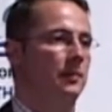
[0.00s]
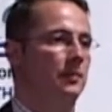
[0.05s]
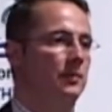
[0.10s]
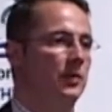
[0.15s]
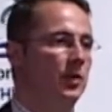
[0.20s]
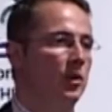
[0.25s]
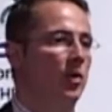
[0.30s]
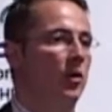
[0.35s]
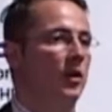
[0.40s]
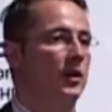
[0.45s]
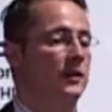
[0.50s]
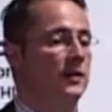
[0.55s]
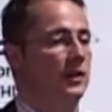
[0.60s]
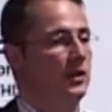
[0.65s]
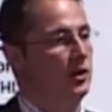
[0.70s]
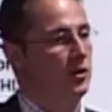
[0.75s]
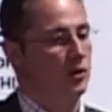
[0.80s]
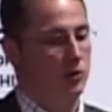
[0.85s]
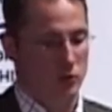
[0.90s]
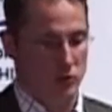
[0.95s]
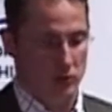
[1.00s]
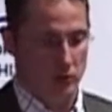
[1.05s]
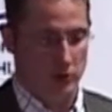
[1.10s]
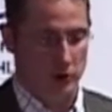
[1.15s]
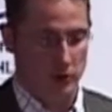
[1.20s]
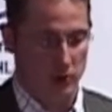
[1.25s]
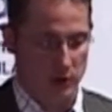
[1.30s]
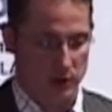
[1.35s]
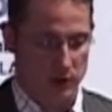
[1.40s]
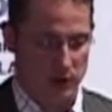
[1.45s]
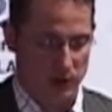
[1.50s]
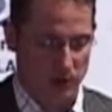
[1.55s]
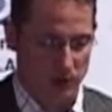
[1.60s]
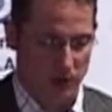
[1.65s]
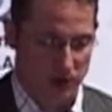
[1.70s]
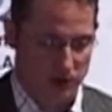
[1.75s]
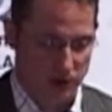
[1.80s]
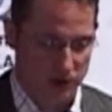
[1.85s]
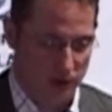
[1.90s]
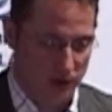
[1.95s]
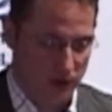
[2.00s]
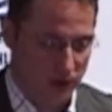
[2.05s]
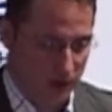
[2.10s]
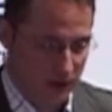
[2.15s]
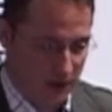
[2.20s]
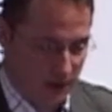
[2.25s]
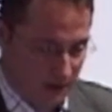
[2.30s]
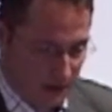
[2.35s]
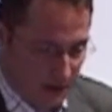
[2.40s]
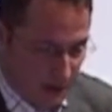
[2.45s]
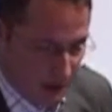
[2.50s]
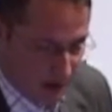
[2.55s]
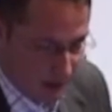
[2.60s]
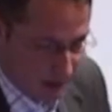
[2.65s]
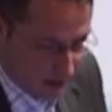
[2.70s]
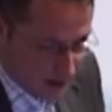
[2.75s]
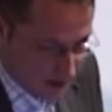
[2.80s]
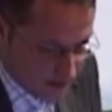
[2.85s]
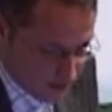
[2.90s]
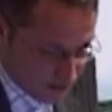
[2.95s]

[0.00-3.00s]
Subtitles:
your audience, and you want to know the people.